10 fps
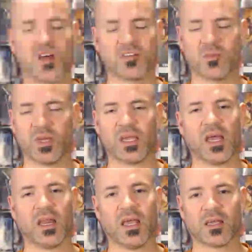causing a big
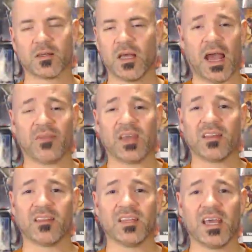headache. At the
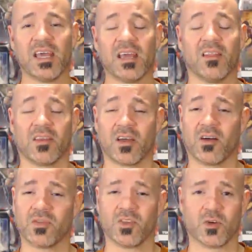end of the day, the
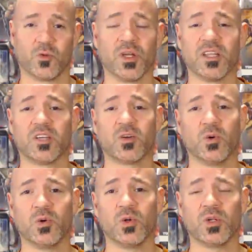covers look really
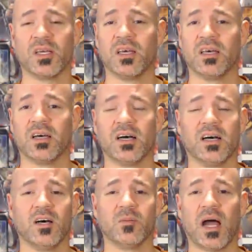cool.
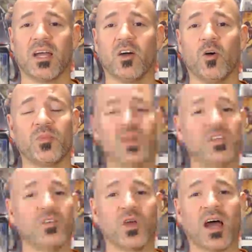I hope that
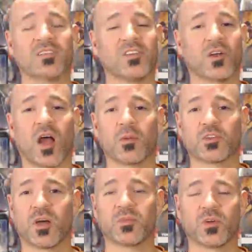you got to your comic
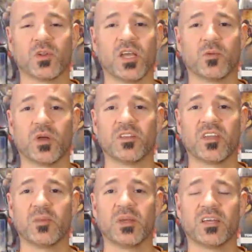shops early on
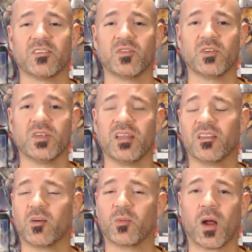Wednesday, because if you
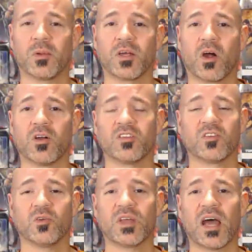didn't, they're probably already
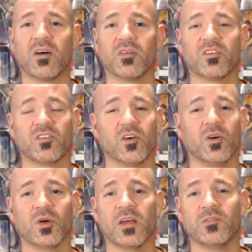sold out.
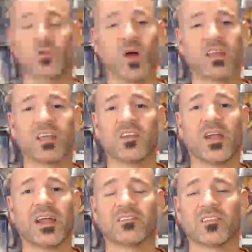So if you want to get your
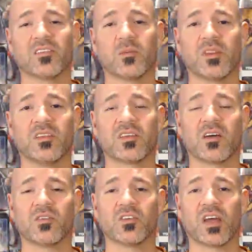hands on some of these
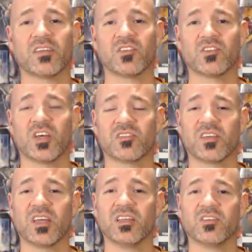covers, I
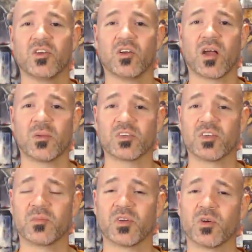suggest getting to your comic
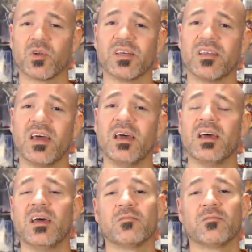shops early
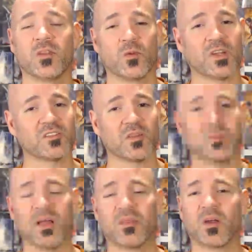for the rest of the
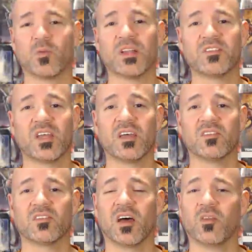month on
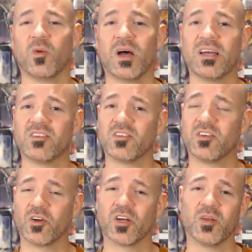Wednesdays. Otherwise,
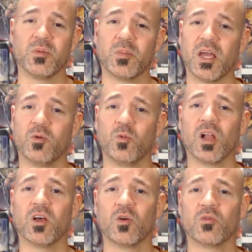you're going to be paying
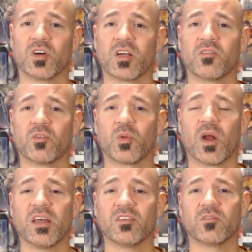well over a cover
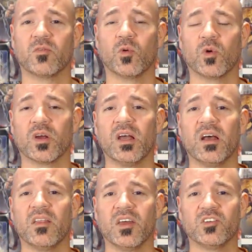price for
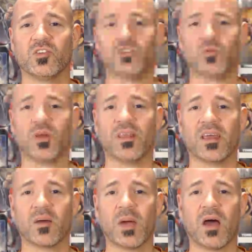the issues when they
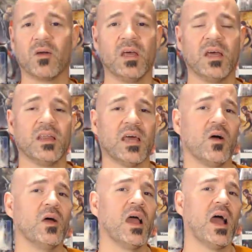come out.
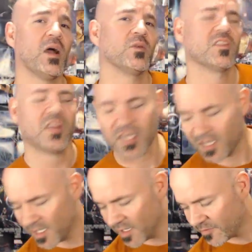Now, I was
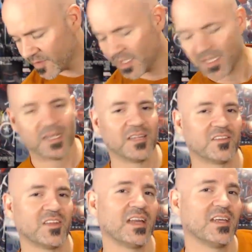lucky enough in
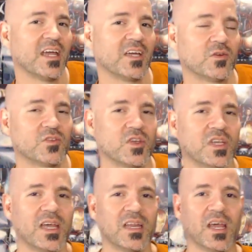San Diego to
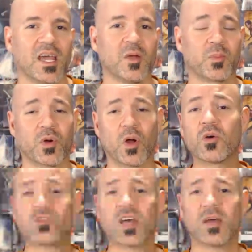get a
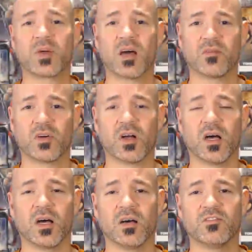prototype cover
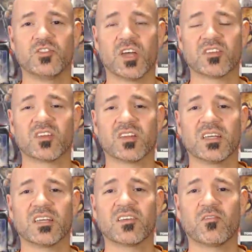of Justice
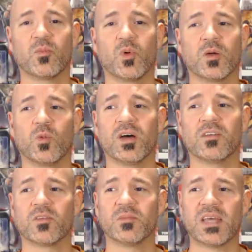League
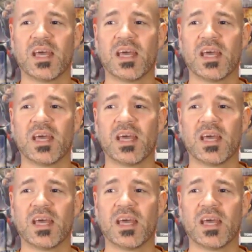7.1 from